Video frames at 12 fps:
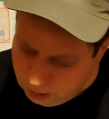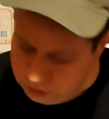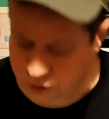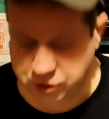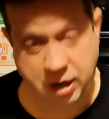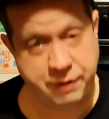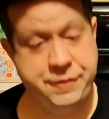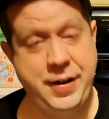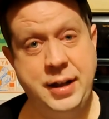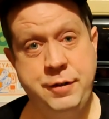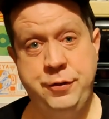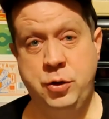So it's got a
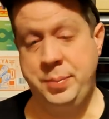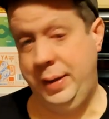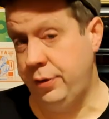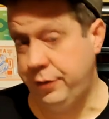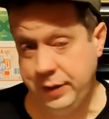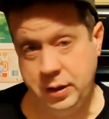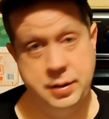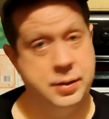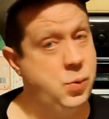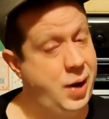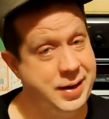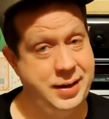fairly full mouthfeel and
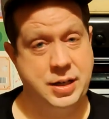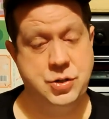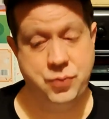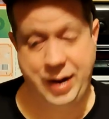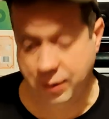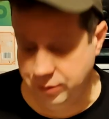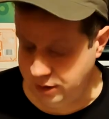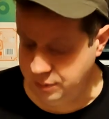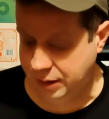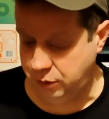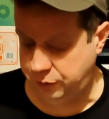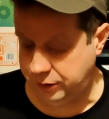quite a nice rounded
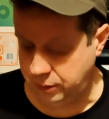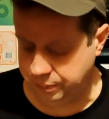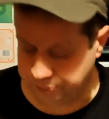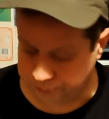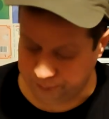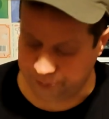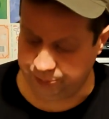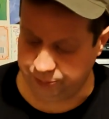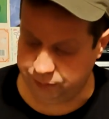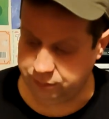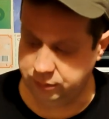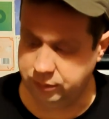mouthfeel.
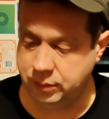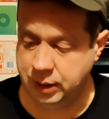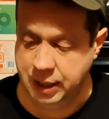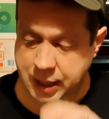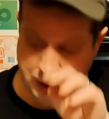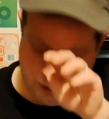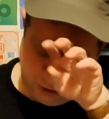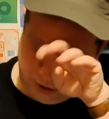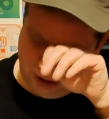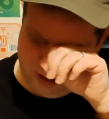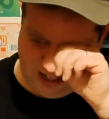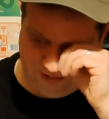
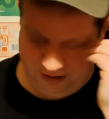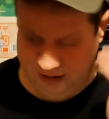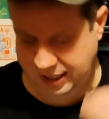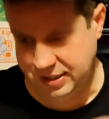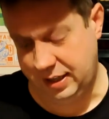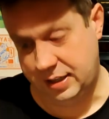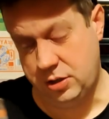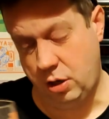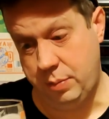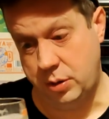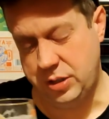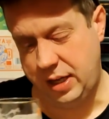So it definitely tastes like it's
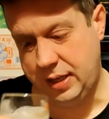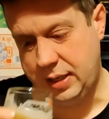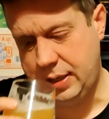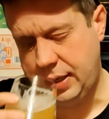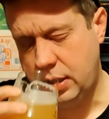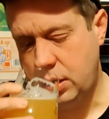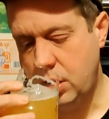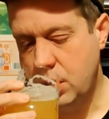got mosaic in there.